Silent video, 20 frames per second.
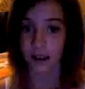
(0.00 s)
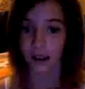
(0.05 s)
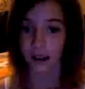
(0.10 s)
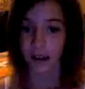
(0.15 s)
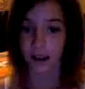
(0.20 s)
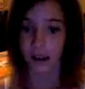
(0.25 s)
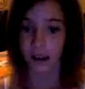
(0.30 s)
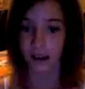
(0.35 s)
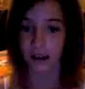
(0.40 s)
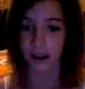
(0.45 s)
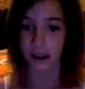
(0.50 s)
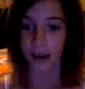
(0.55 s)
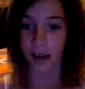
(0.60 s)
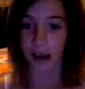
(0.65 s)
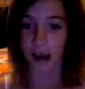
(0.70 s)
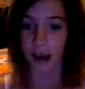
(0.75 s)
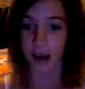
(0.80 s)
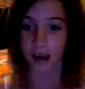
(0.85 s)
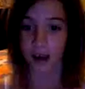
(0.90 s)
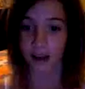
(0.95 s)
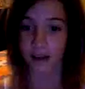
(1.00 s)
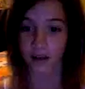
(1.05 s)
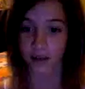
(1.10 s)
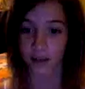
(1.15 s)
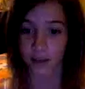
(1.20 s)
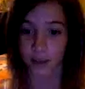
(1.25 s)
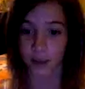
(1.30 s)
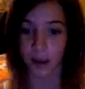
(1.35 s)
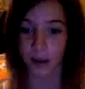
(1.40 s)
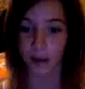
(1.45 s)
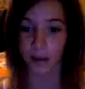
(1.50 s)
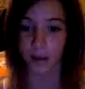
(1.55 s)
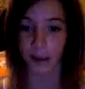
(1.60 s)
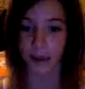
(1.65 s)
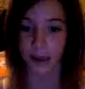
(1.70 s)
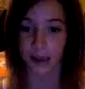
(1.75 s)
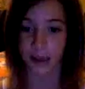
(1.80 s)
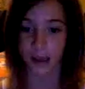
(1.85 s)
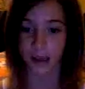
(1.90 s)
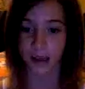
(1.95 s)
and I've been
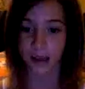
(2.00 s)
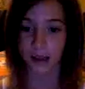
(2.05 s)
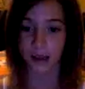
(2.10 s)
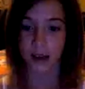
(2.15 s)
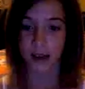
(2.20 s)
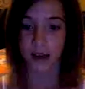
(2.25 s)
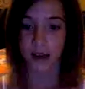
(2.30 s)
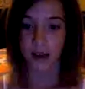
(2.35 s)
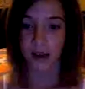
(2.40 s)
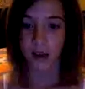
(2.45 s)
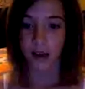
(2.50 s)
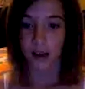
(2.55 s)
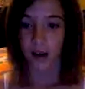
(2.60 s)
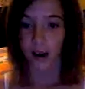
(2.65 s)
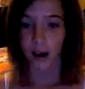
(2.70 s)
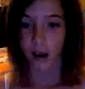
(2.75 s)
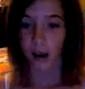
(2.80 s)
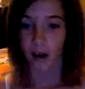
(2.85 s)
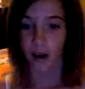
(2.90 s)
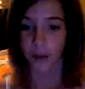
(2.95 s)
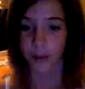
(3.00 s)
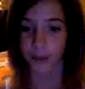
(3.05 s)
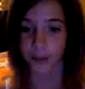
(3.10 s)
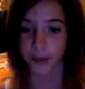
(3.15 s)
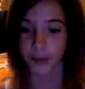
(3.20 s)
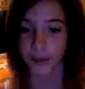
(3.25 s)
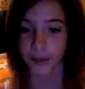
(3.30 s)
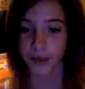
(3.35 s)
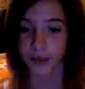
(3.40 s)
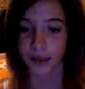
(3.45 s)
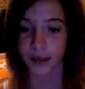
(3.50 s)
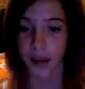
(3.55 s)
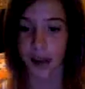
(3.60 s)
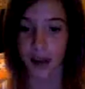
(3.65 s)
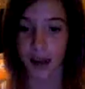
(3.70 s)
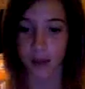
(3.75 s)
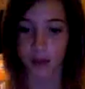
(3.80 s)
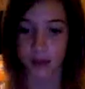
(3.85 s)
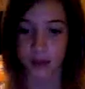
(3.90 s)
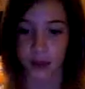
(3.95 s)
making
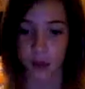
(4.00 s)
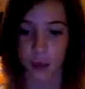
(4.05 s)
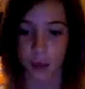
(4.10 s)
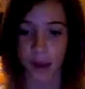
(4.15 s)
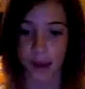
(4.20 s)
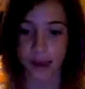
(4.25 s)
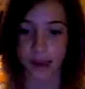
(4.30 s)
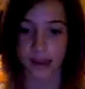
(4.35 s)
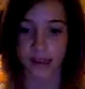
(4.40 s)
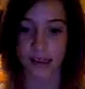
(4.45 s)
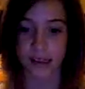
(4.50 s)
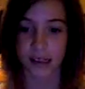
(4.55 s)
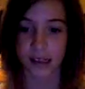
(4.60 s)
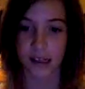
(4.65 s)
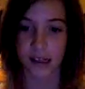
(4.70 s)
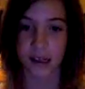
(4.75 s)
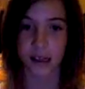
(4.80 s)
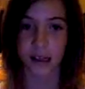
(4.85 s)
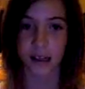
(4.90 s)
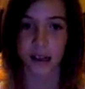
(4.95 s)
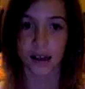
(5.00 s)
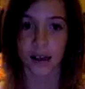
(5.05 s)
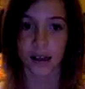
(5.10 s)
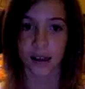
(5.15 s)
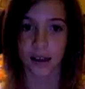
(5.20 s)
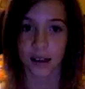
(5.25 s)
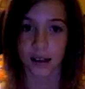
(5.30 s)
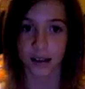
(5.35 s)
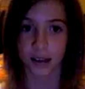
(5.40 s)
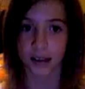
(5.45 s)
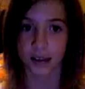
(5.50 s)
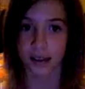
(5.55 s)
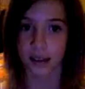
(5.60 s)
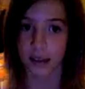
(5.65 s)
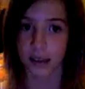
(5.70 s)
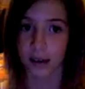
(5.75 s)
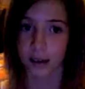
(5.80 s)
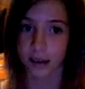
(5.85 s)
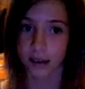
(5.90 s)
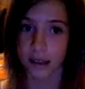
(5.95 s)
hamster beds.
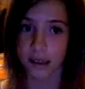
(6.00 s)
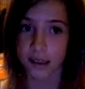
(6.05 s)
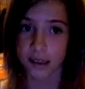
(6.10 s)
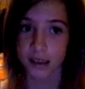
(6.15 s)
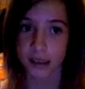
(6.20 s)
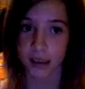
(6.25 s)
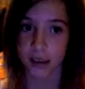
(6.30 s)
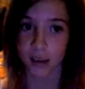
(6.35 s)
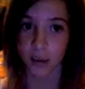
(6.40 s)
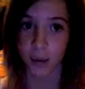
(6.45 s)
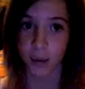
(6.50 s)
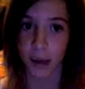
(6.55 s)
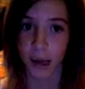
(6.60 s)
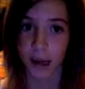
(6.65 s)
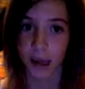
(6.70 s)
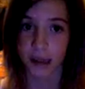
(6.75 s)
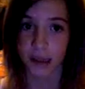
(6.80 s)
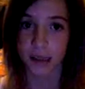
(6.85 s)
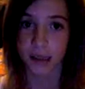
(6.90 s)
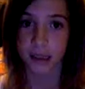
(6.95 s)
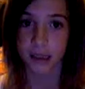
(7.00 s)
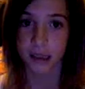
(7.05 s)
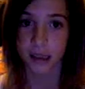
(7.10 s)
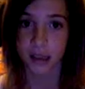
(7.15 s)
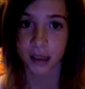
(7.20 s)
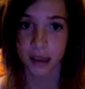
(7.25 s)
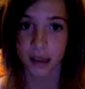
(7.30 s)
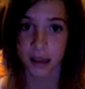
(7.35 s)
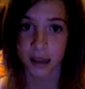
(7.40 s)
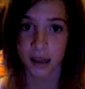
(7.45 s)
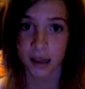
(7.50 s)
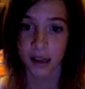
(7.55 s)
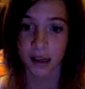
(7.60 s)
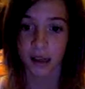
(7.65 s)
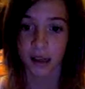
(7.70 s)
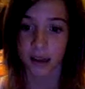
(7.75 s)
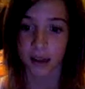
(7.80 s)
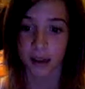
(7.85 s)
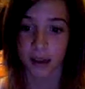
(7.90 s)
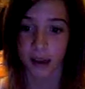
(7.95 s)
They're these little beds
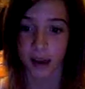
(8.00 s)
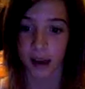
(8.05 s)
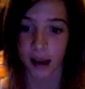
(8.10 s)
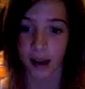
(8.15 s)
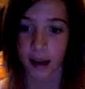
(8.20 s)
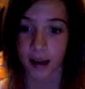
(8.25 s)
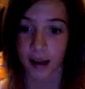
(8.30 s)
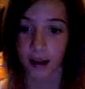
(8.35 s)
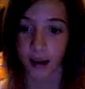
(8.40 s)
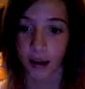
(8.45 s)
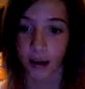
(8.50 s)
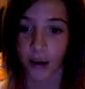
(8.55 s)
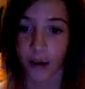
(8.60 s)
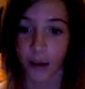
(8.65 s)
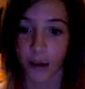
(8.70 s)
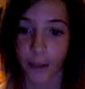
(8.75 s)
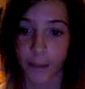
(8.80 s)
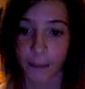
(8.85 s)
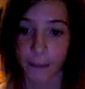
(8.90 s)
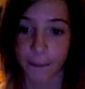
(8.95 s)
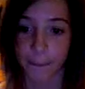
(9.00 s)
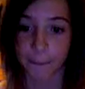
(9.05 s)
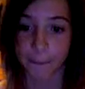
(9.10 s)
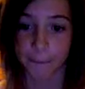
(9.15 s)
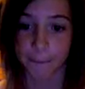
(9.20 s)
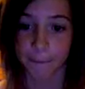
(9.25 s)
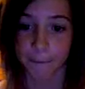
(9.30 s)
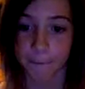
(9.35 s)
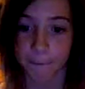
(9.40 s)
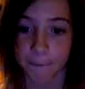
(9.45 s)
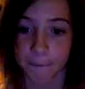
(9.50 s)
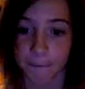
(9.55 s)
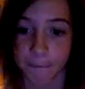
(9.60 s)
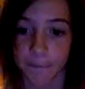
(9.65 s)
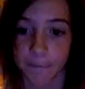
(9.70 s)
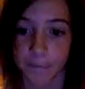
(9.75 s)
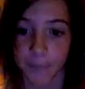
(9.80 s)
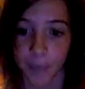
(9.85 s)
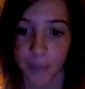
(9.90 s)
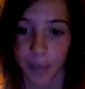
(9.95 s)
that I
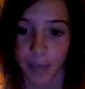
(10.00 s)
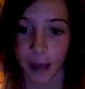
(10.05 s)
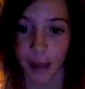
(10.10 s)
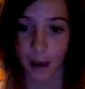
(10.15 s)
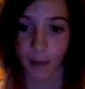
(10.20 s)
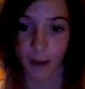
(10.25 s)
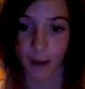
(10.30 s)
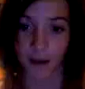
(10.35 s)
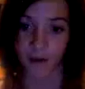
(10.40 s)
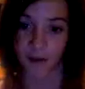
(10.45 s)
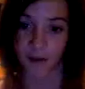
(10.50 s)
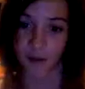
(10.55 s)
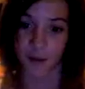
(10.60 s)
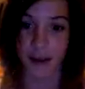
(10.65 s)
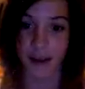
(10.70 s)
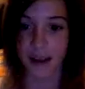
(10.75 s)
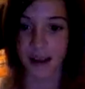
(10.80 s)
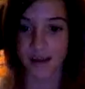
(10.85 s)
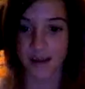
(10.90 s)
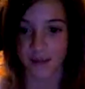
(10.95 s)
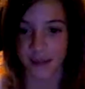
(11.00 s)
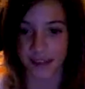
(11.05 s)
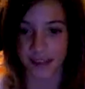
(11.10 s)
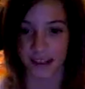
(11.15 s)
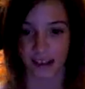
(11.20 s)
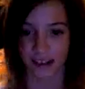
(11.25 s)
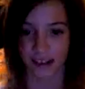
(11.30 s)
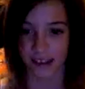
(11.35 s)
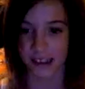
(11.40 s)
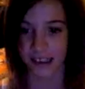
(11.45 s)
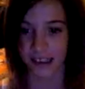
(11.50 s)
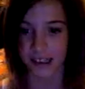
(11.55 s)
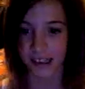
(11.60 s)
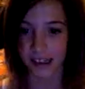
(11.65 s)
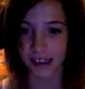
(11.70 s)
made for my hamsters.